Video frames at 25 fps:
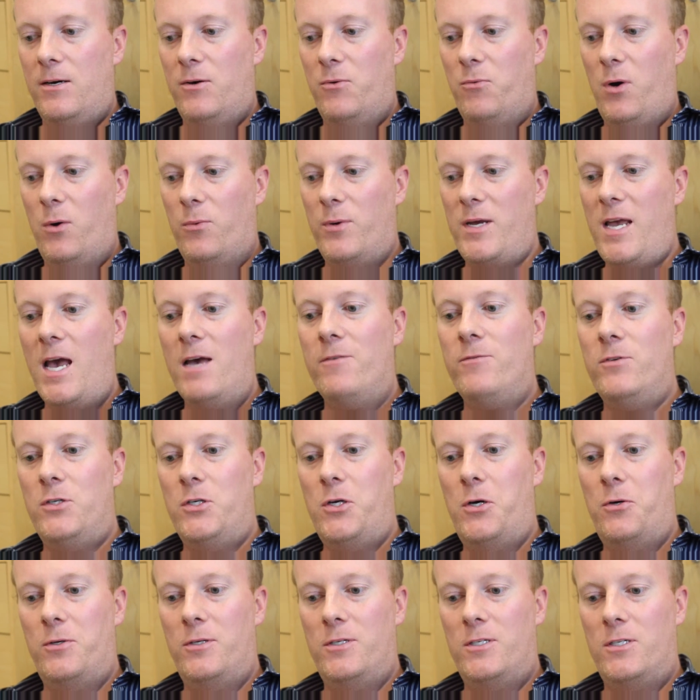What we haven't
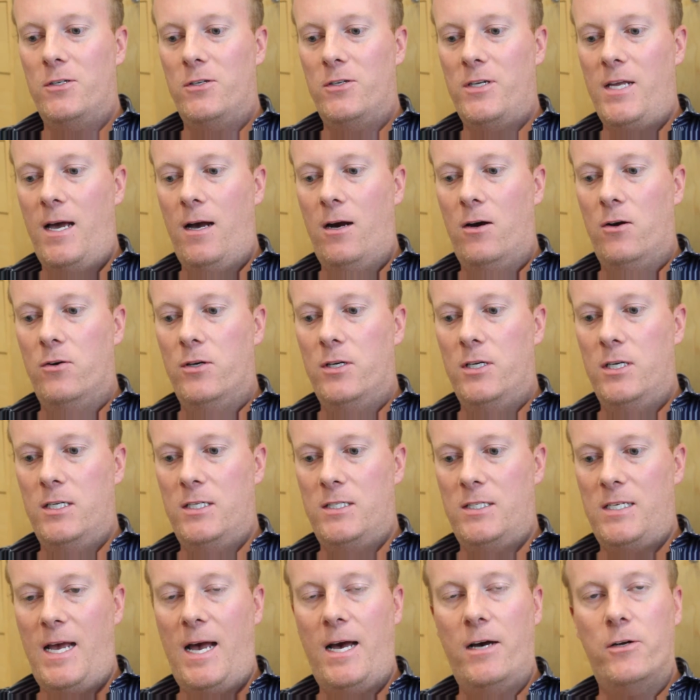known until now
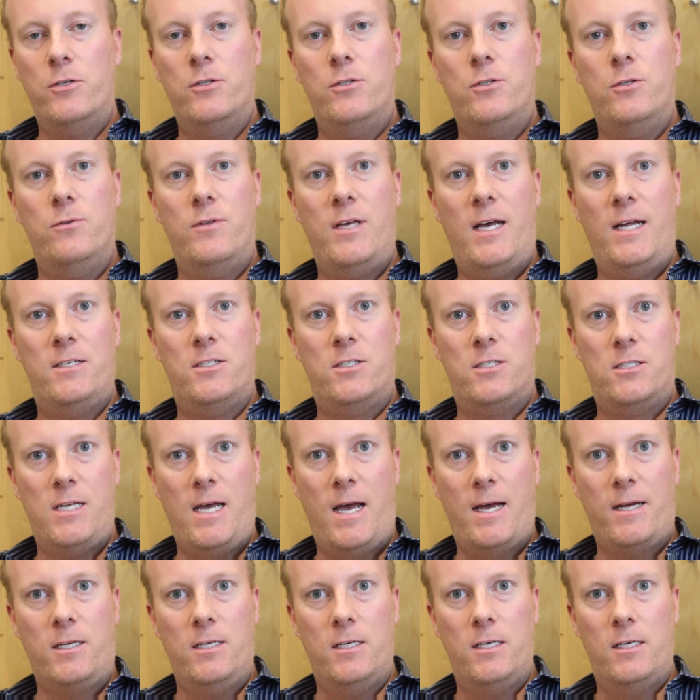is how to do that
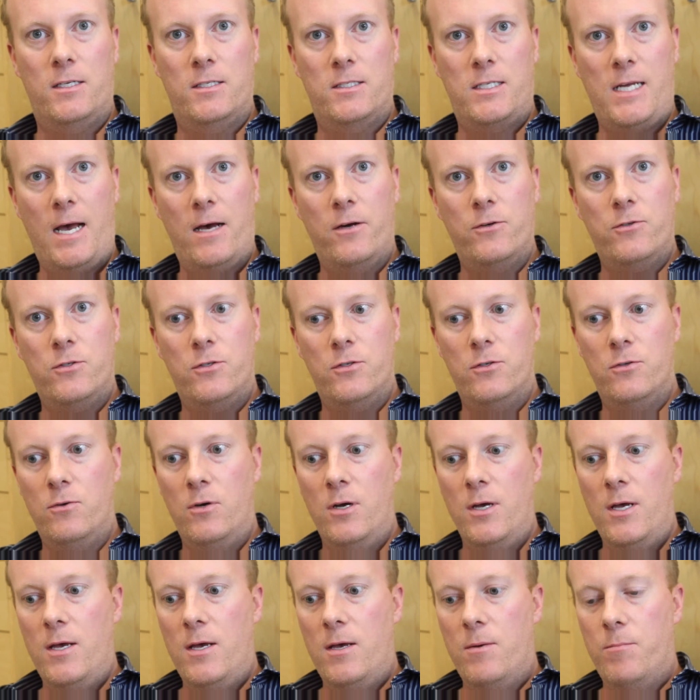stacking, is how
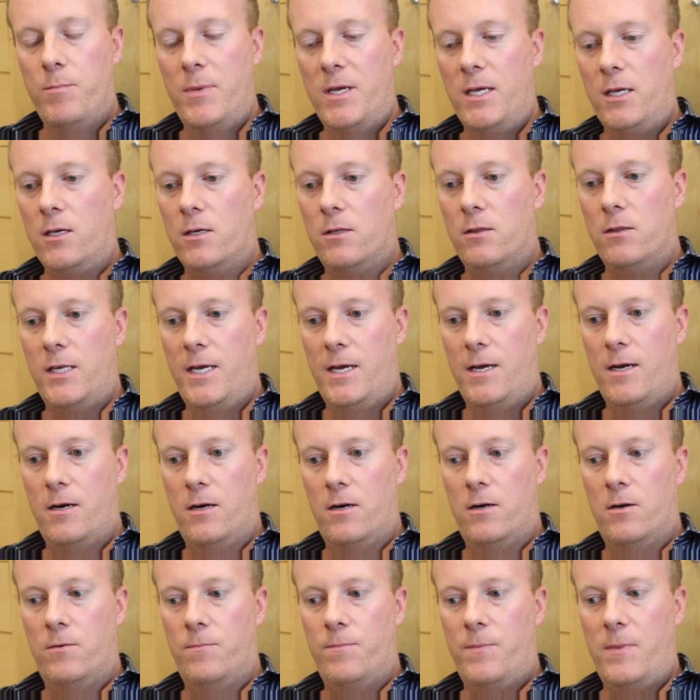to make a
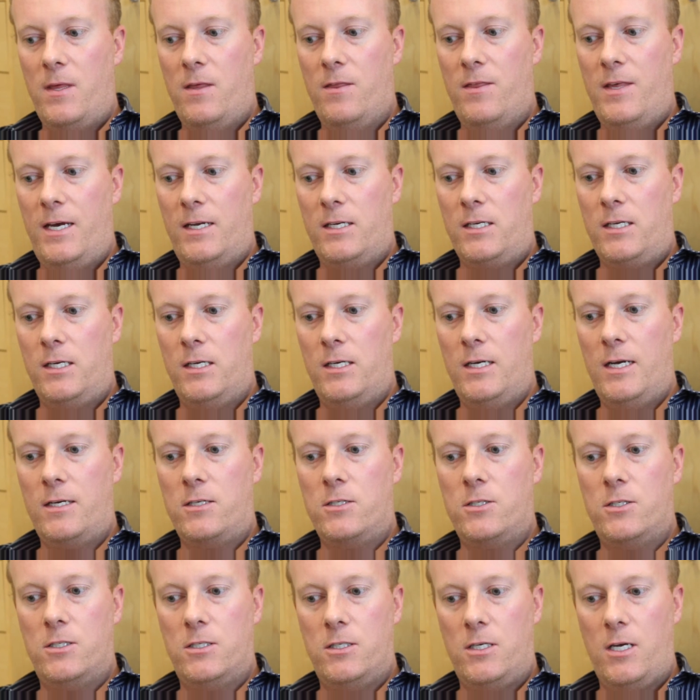layer that
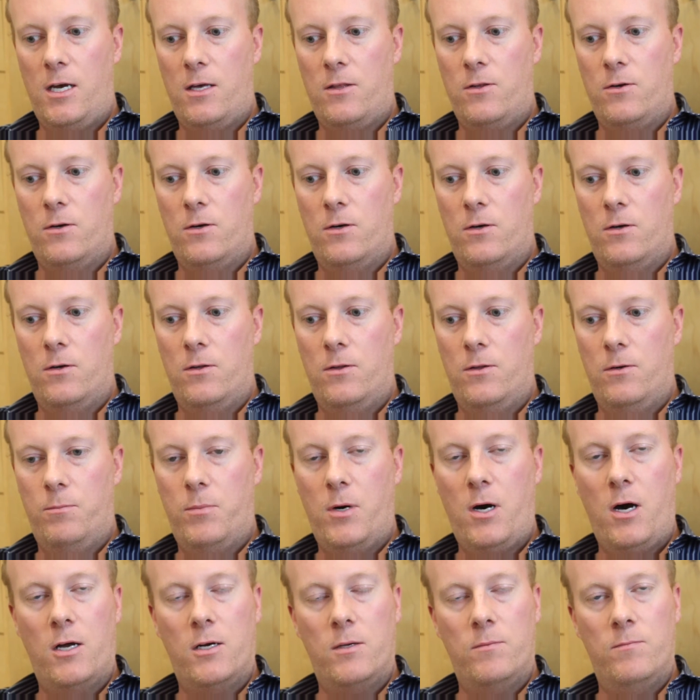connects together the
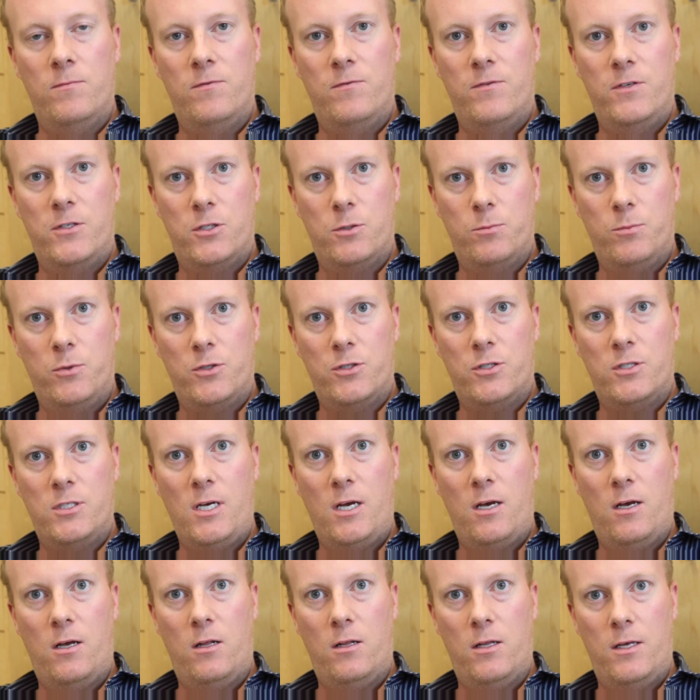bottom visible
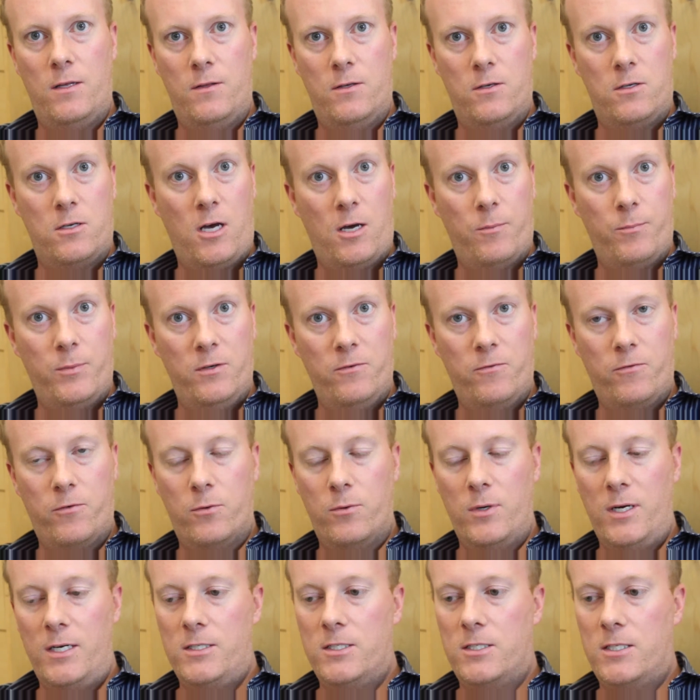cell and the top
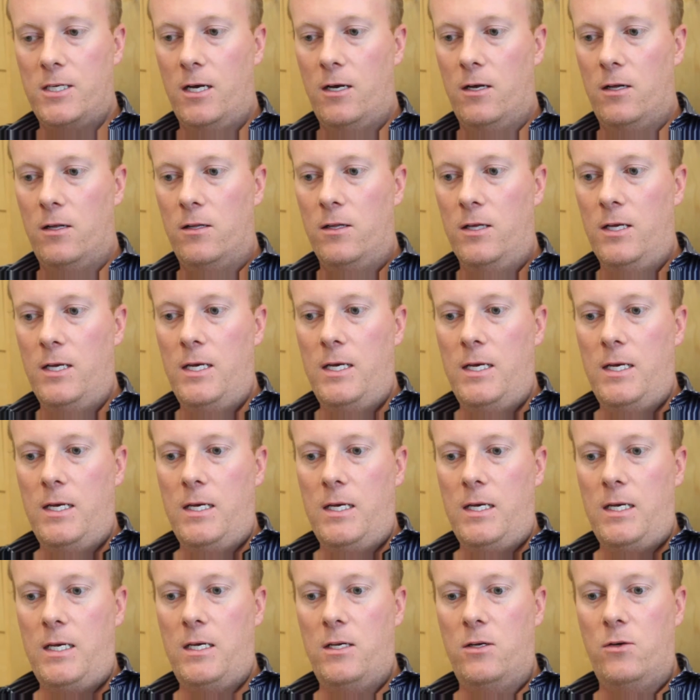infrared cell
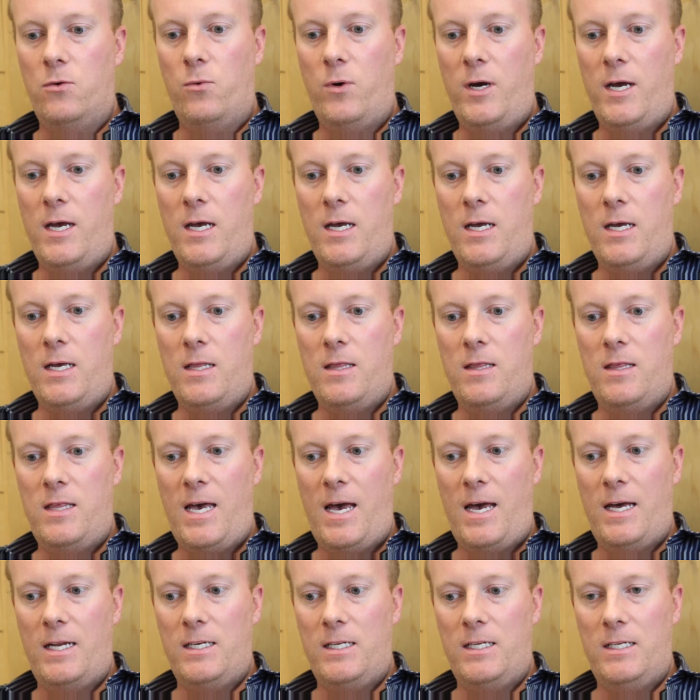in a way
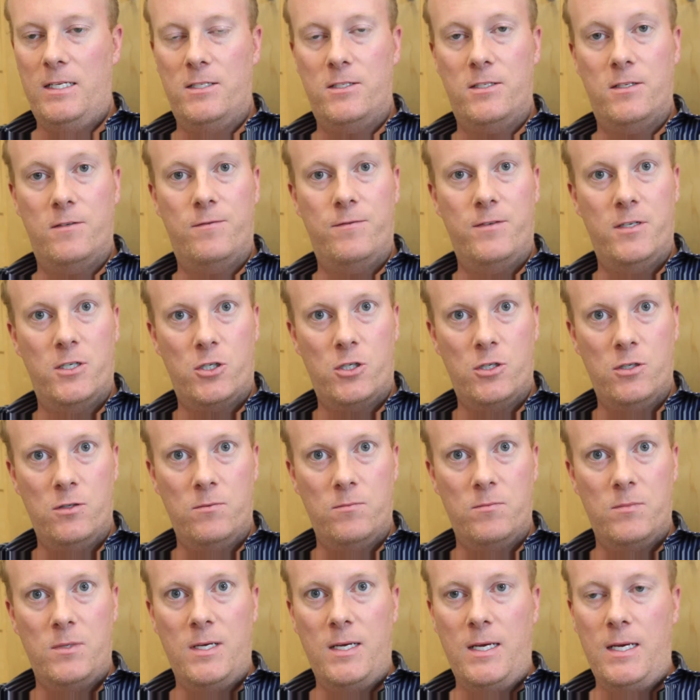that is
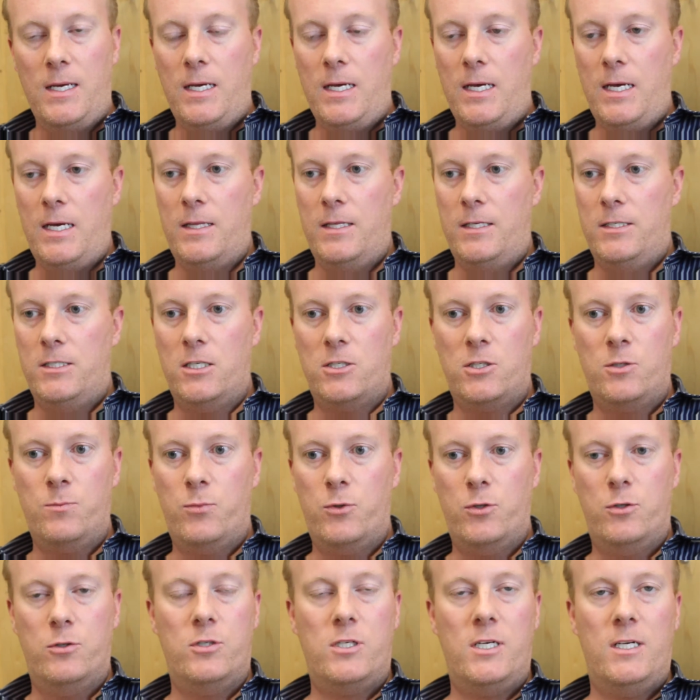efficient and that doesn't
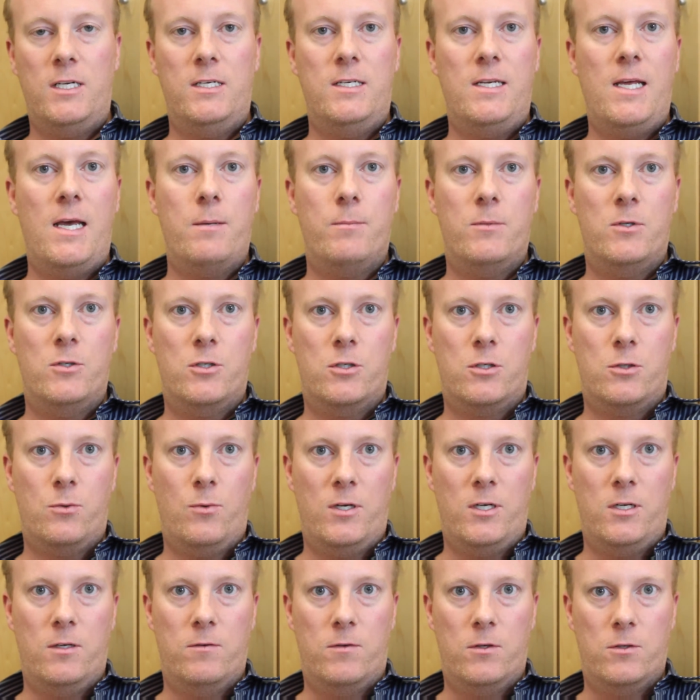produce any damage to
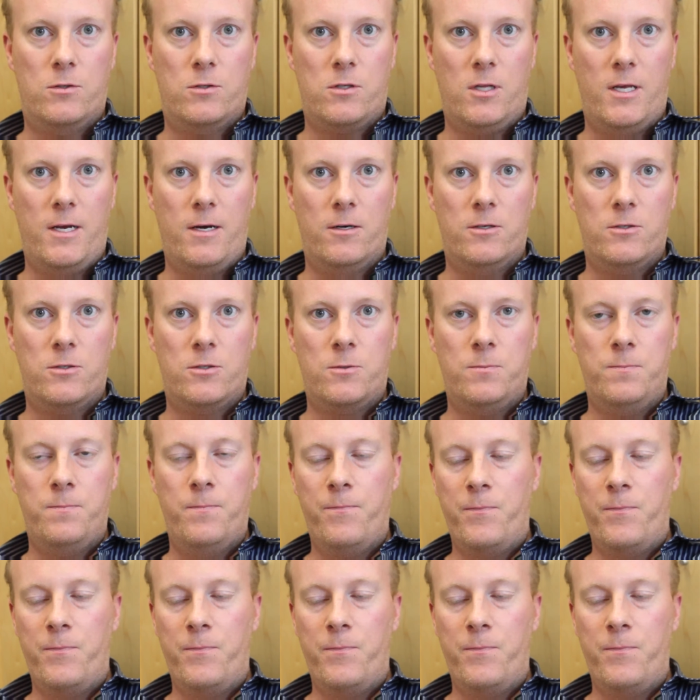any of those layers.